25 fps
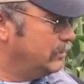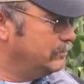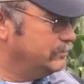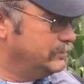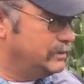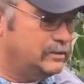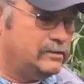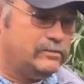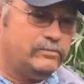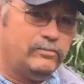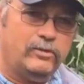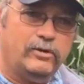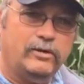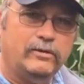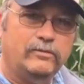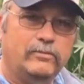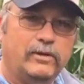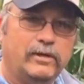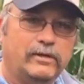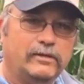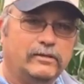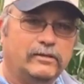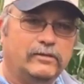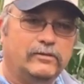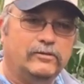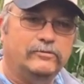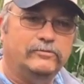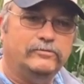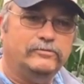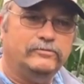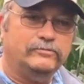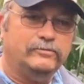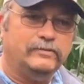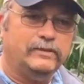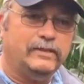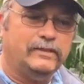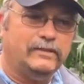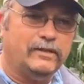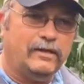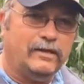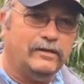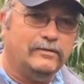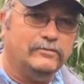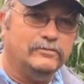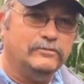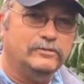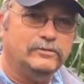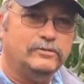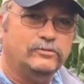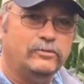me this morning, wanted to know if we thought
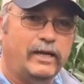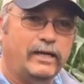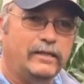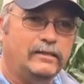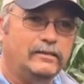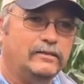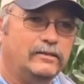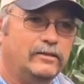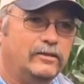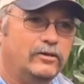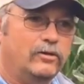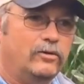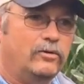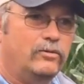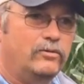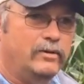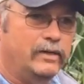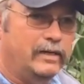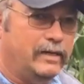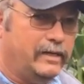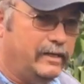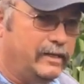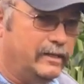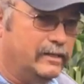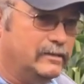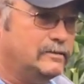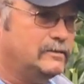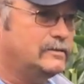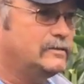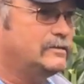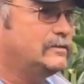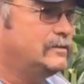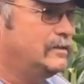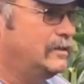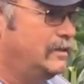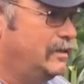it was ready to go, and it's